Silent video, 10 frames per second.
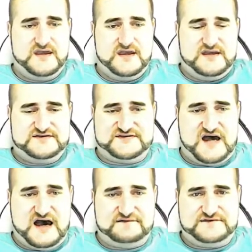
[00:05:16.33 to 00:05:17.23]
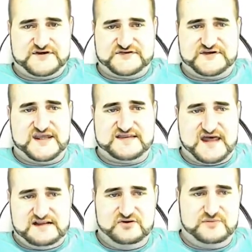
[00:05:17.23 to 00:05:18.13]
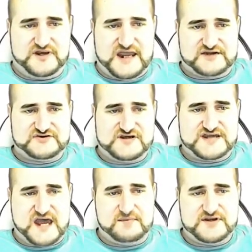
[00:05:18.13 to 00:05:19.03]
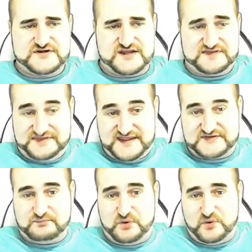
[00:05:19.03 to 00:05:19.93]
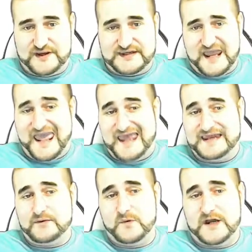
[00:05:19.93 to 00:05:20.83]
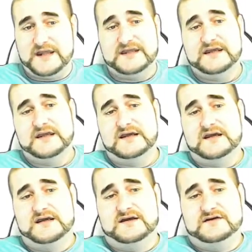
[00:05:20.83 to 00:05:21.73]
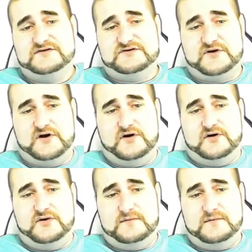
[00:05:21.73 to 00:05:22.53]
staff just to get that little bit of extra damage at this point anyway. So,